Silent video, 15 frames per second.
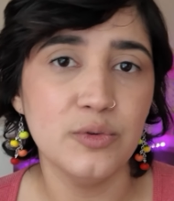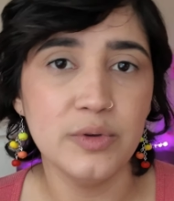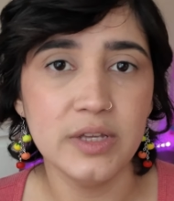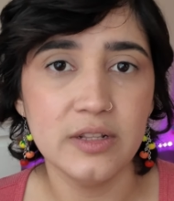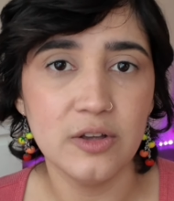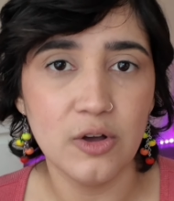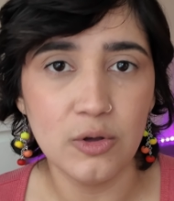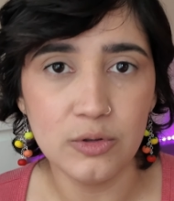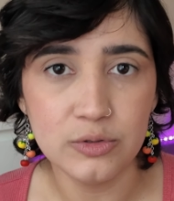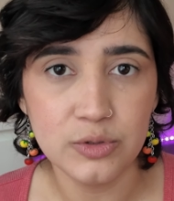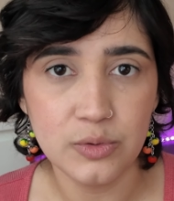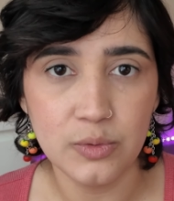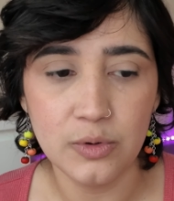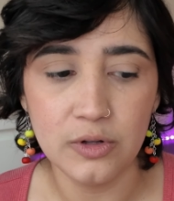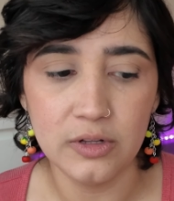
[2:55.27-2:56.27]
do it old
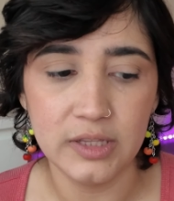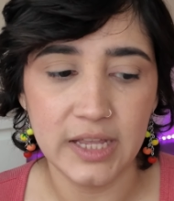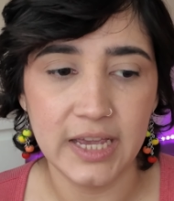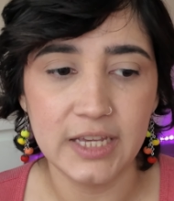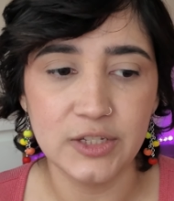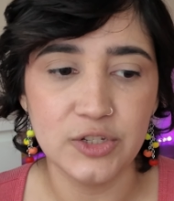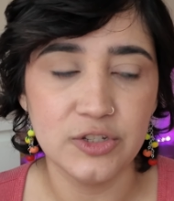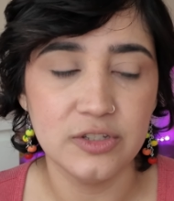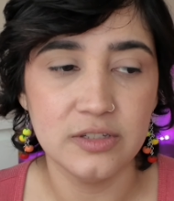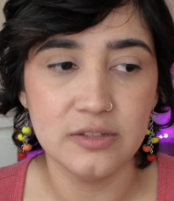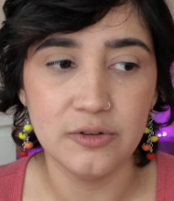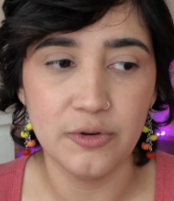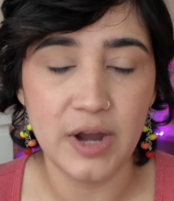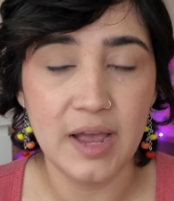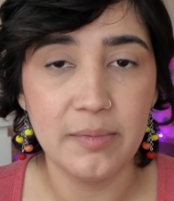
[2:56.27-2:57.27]
school,
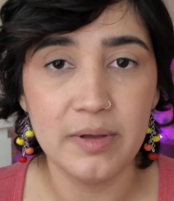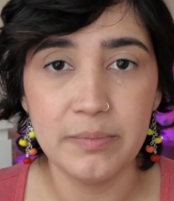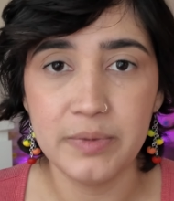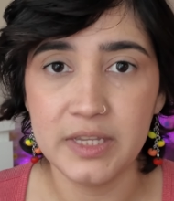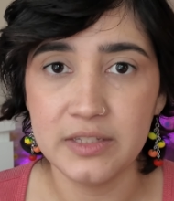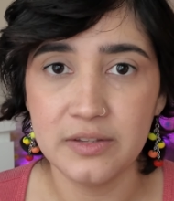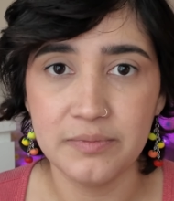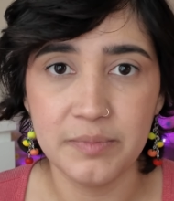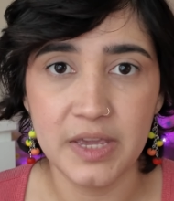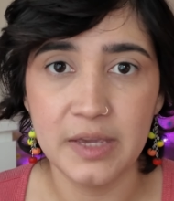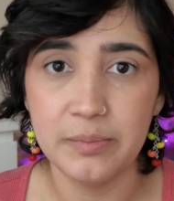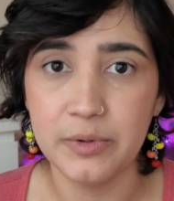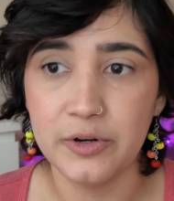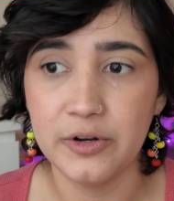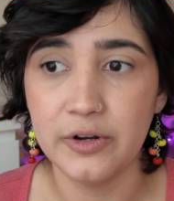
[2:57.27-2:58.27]
just grab a piece of
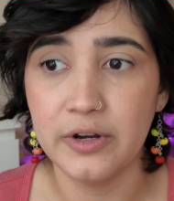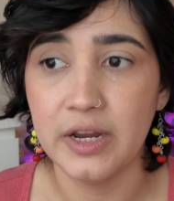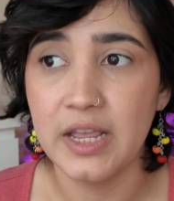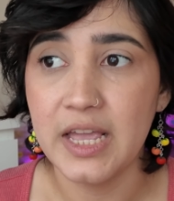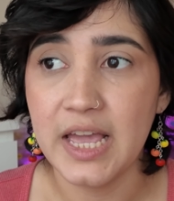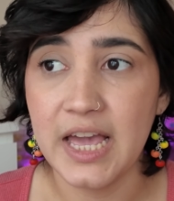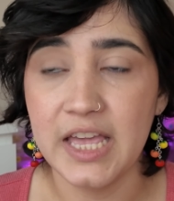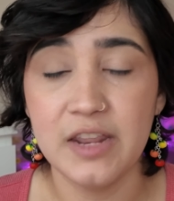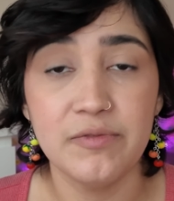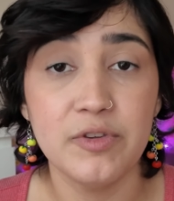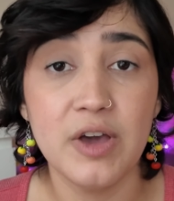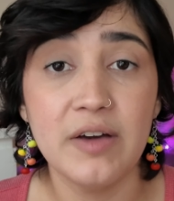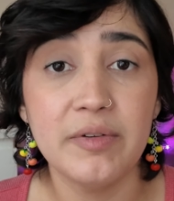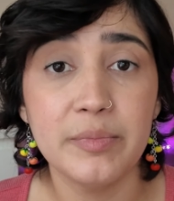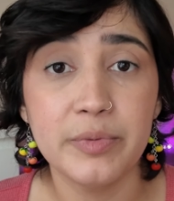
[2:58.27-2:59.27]
paper, and if
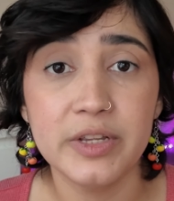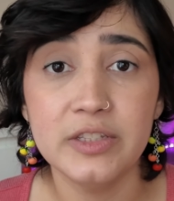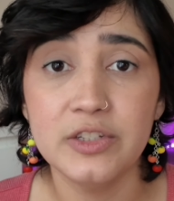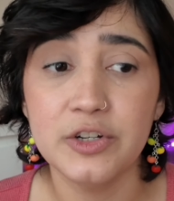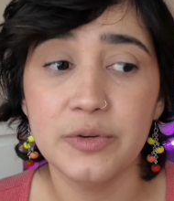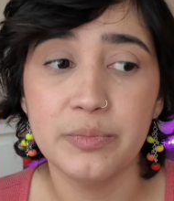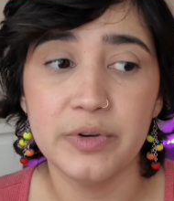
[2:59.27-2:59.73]
you have a printer,